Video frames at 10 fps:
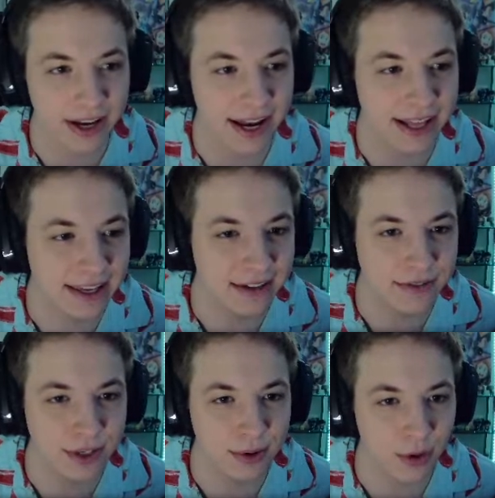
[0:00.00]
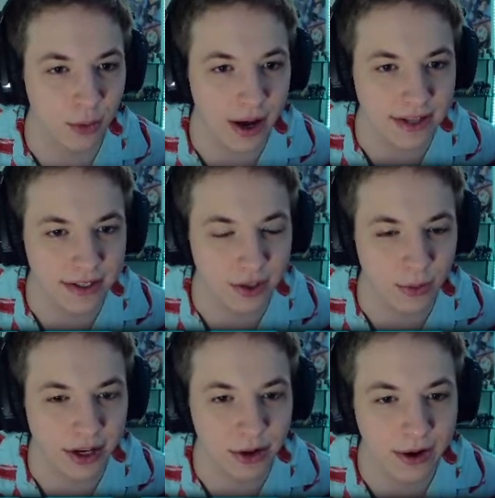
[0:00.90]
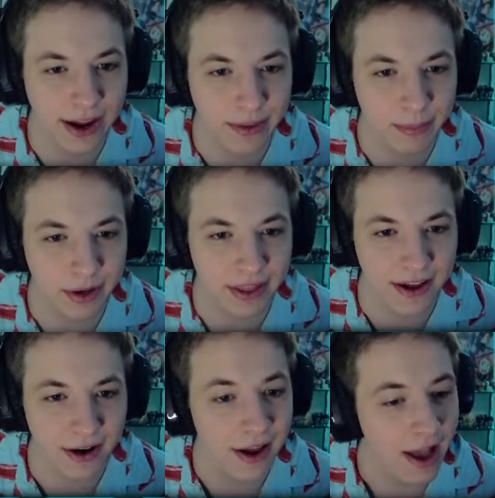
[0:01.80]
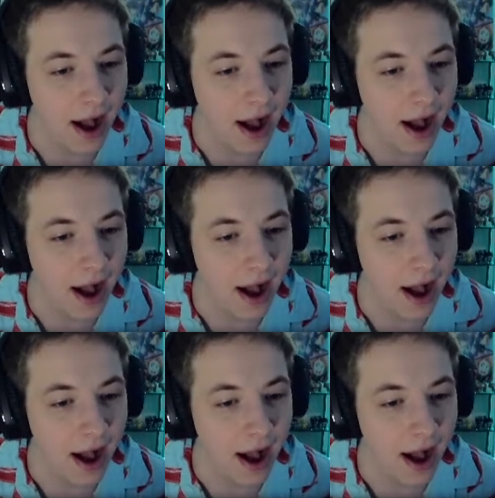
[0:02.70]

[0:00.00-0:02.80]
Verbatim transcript: and it gives you a quest. So we're gonna go ahead and put it there.